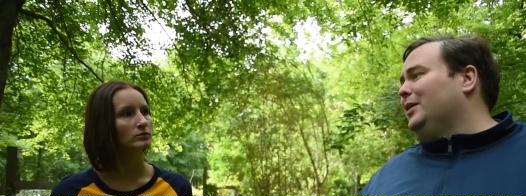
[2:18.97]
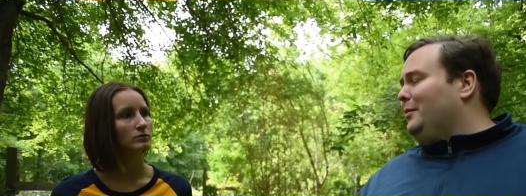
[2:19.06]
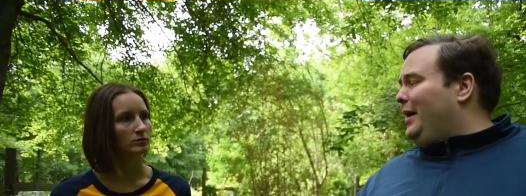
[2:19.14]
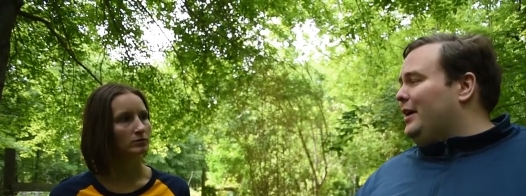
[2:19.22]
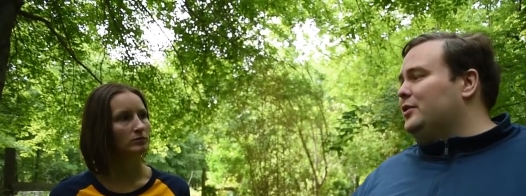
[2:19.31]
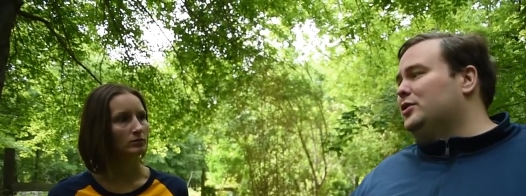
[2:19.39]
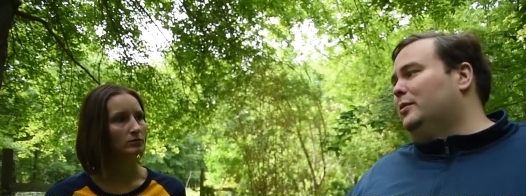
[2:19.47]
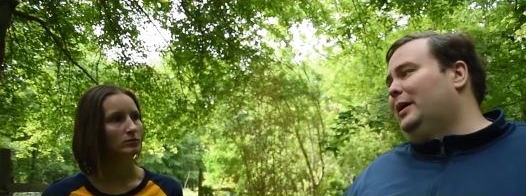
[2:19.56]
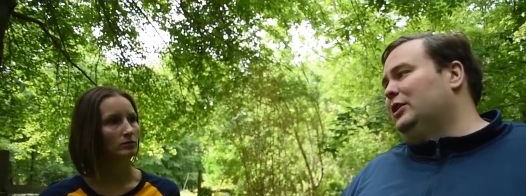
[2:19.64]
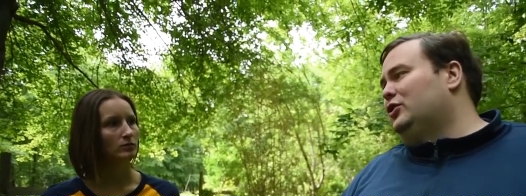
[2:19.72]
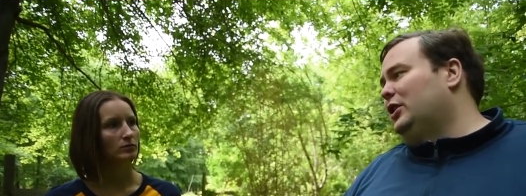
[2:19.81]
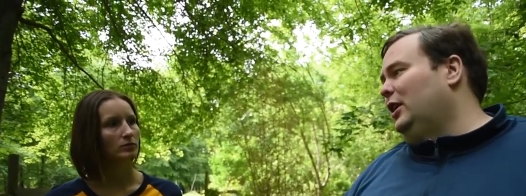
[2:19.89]
Speaker 1: really matter so
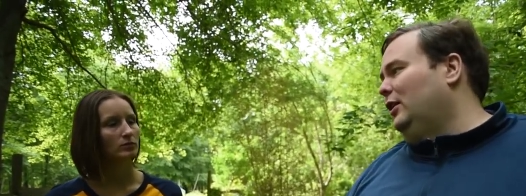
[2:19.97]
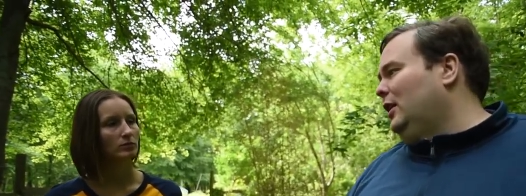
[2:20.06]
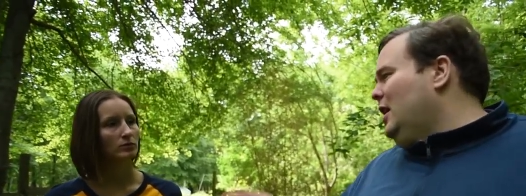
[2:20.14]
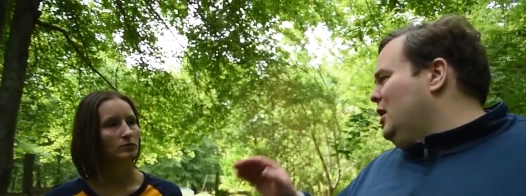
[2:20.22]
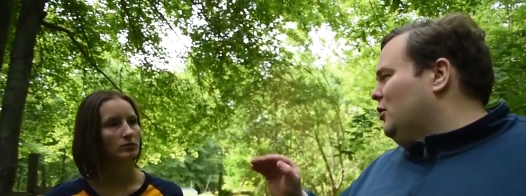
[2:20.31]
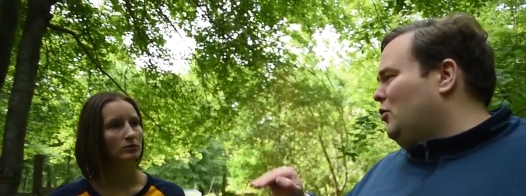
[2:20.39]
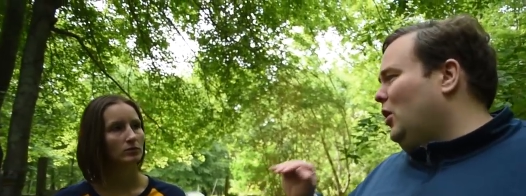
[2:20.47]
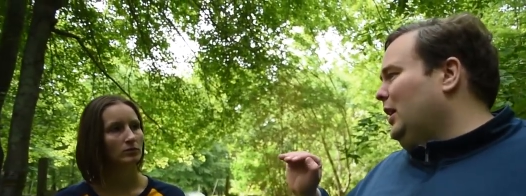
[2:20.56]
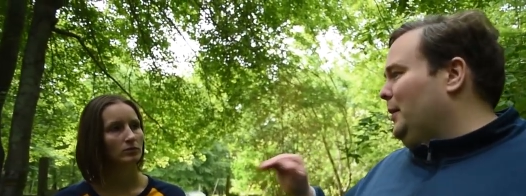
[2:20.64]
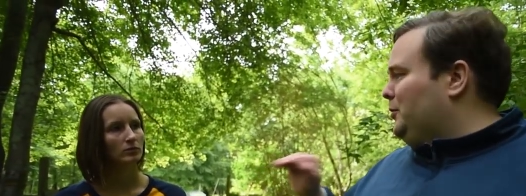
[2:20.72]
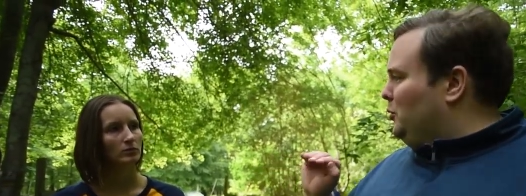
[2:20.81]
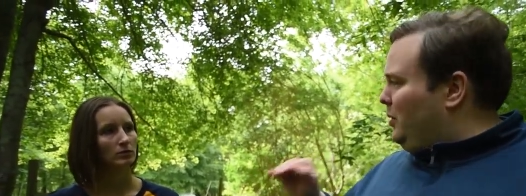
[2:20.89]
much. They'll crawl
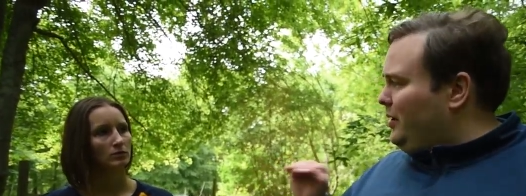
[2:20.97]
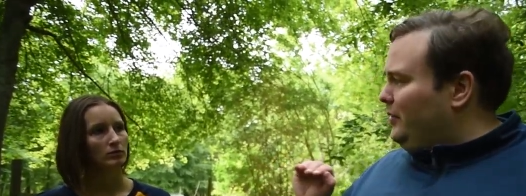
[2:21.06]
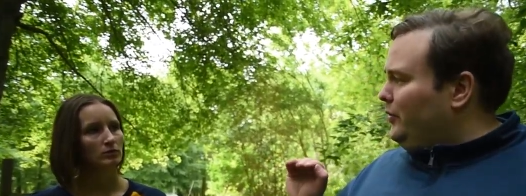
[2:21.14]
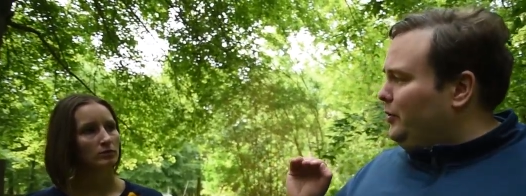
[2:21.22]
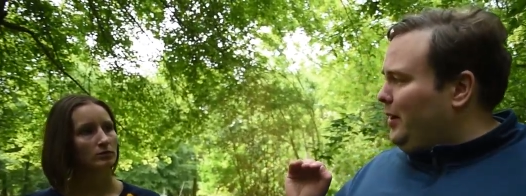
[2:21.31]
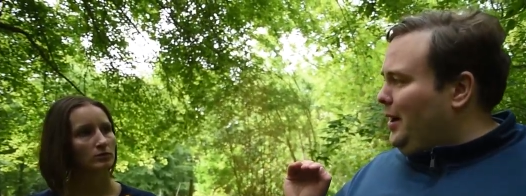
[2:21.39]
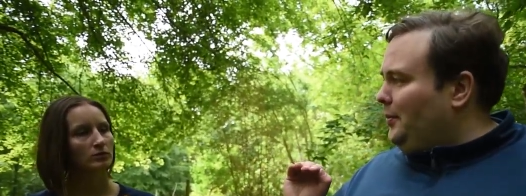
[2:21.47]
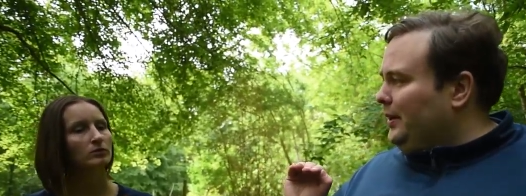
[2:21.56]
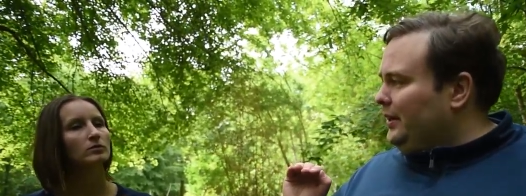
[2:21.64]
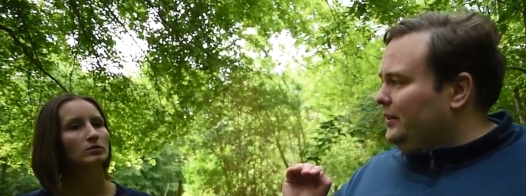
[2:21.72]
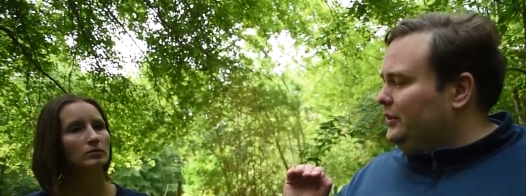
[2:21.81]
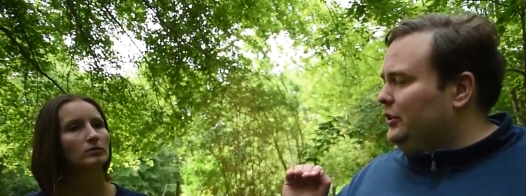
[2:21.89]
up to where the wrapping
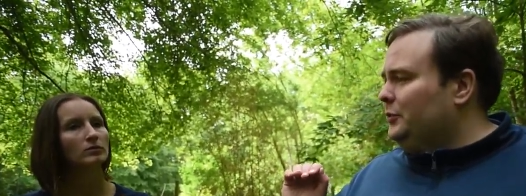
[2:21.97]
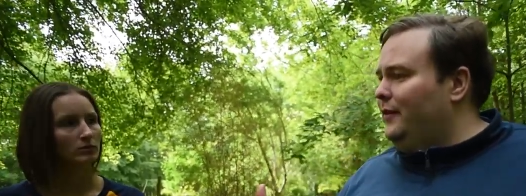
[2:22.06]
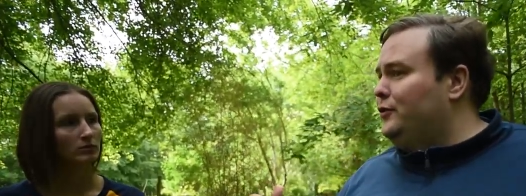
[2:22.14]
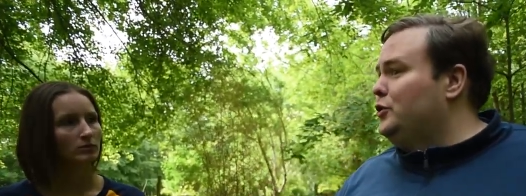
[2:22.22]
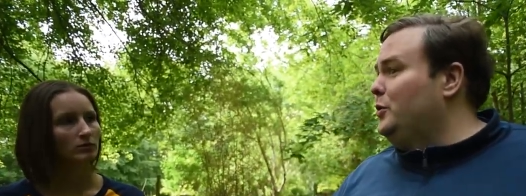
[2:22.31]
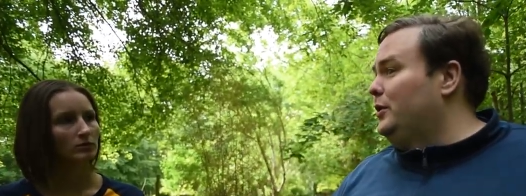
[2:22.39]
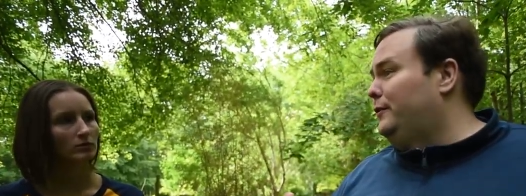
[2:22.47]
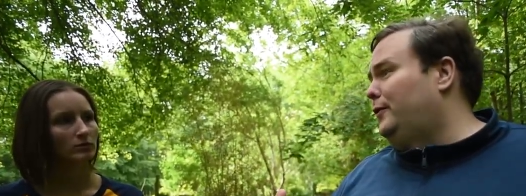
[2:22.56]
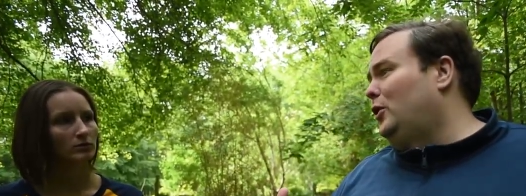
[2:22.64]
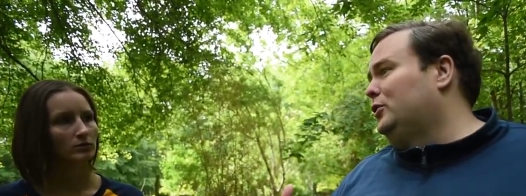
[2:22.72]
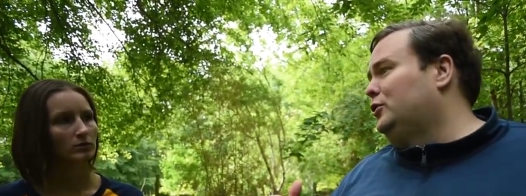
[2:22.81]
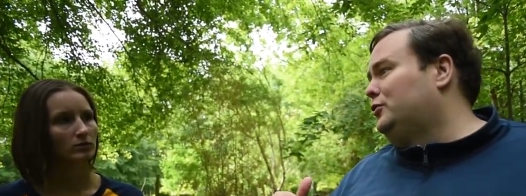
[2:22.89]
is. If you do it in the
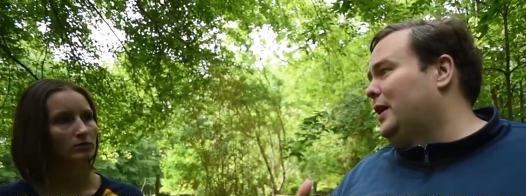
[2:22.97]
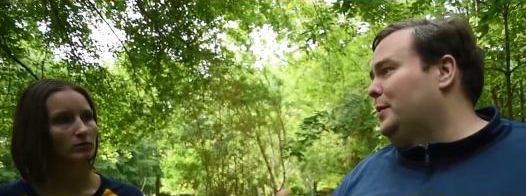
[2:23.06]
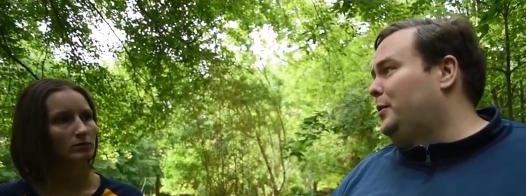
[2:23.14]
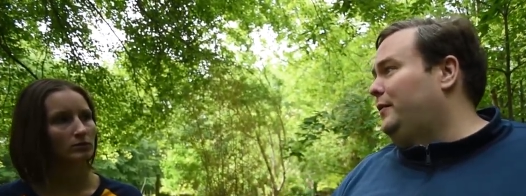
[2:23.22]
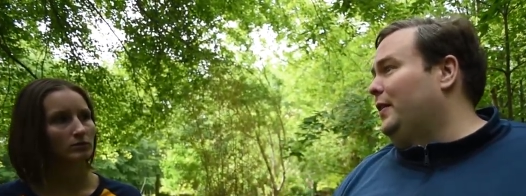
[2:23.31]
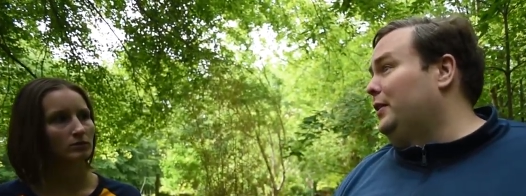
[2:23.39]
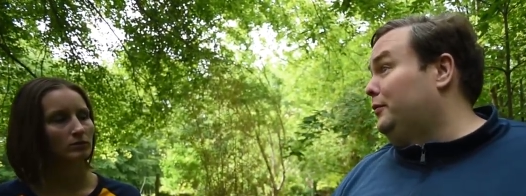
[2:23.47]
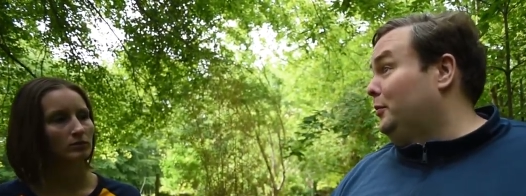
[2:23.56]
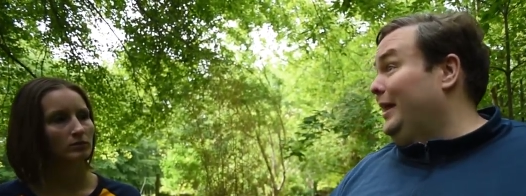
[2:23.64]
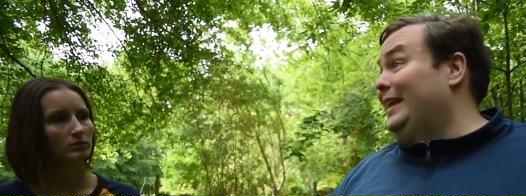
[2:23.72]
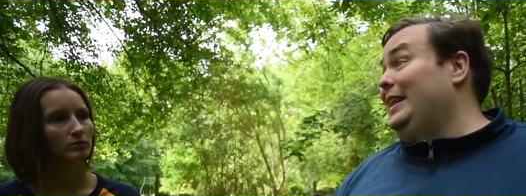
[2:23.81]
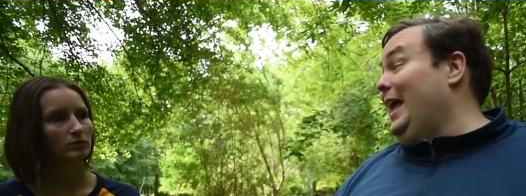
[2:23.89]
fall to try to prevent them from
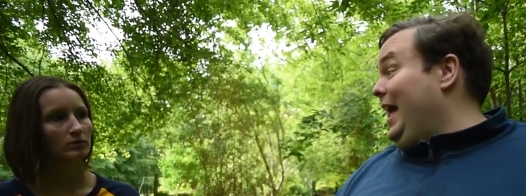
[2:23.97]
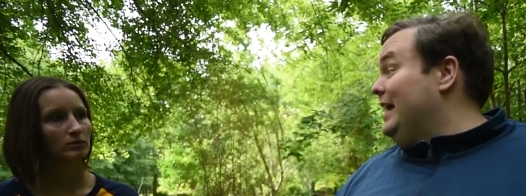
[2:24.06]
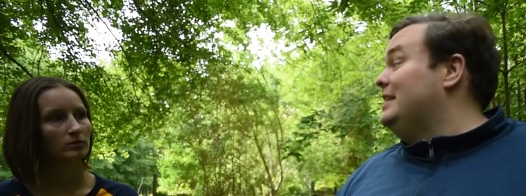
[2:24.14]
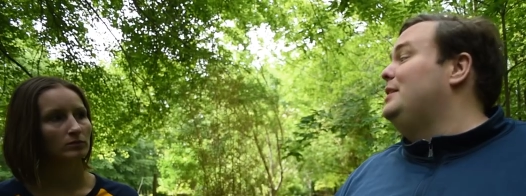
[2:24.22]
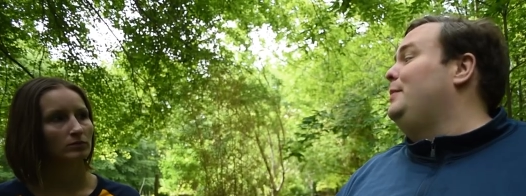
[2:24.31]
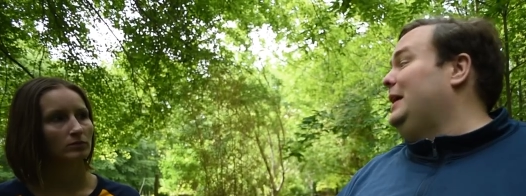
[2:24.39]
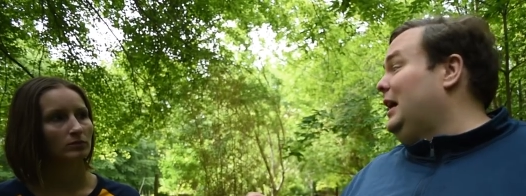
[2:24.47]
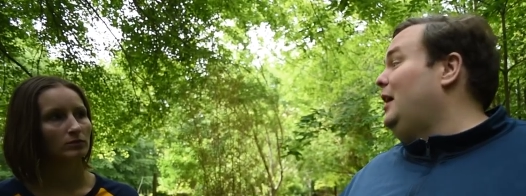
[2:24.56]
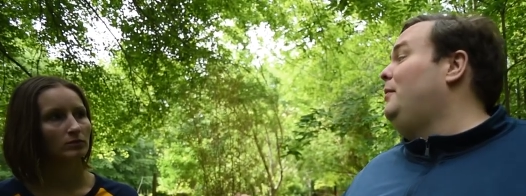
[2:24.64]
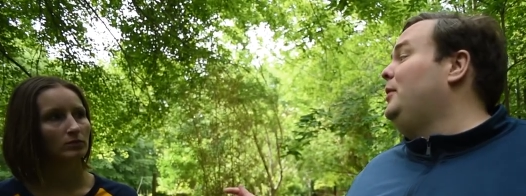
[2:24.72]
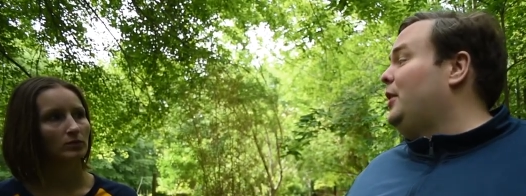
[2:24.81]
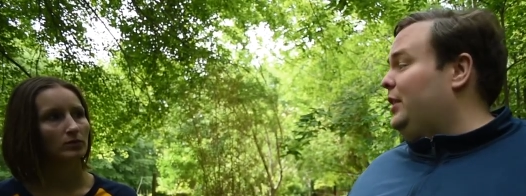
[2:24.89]
laying the eggs that
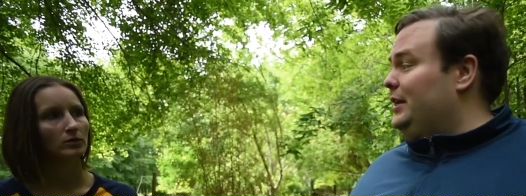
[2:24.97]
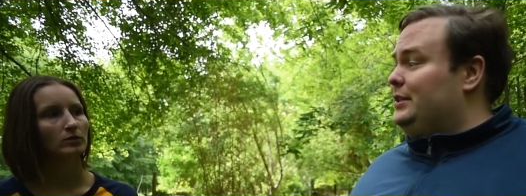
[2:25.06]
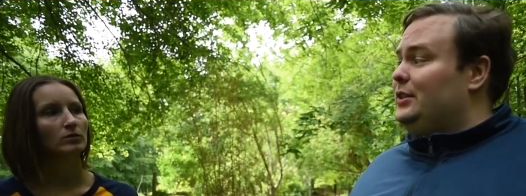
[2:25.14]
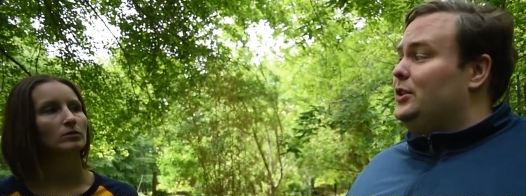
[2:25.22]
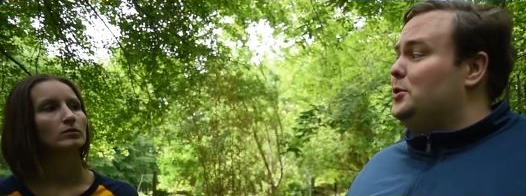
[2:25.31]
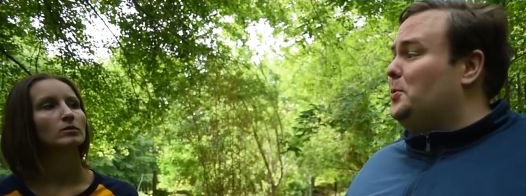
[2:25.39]
become the things in the